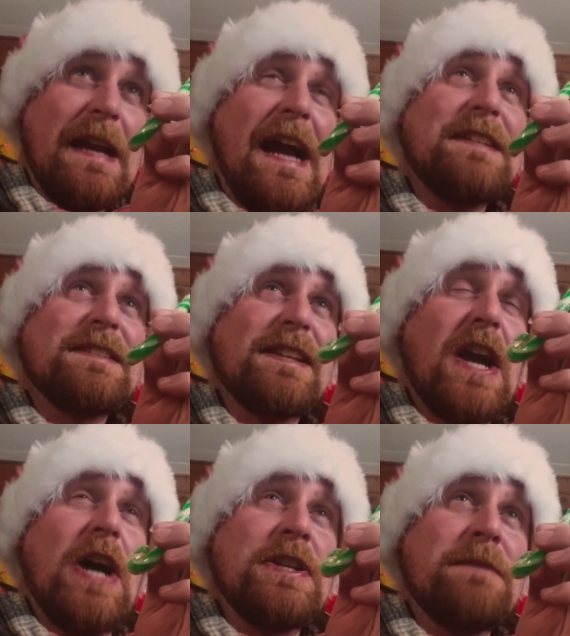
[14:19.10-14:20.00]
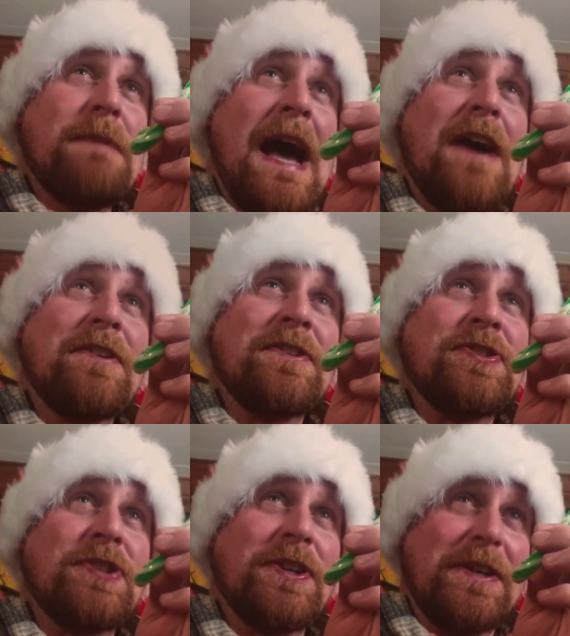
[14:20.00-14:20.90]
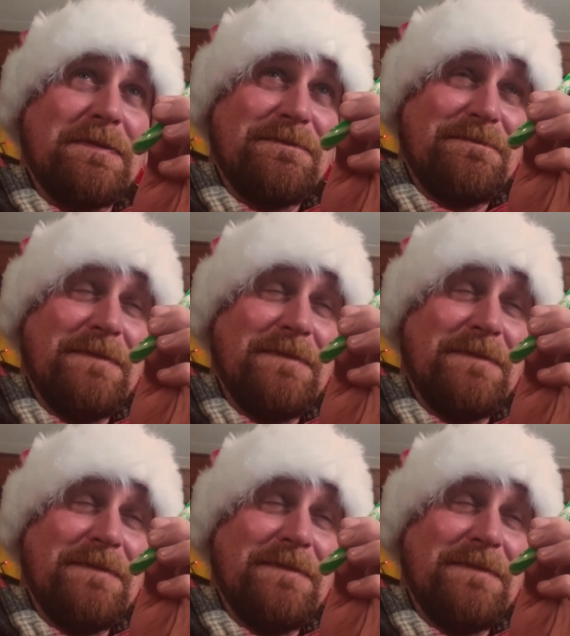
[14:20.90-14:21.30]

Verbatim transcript: kind of tastes like onion powder and sugar.